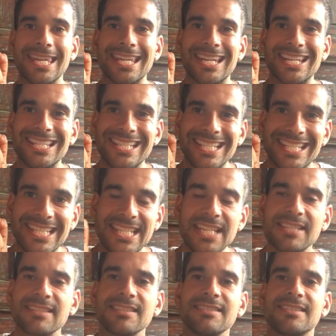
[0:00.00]

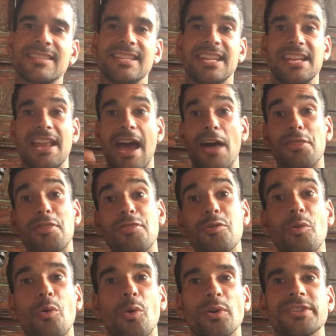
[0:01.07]
Consistency in our
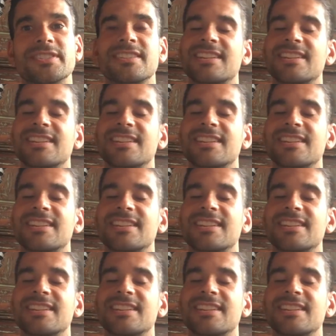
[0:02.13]
thoughts,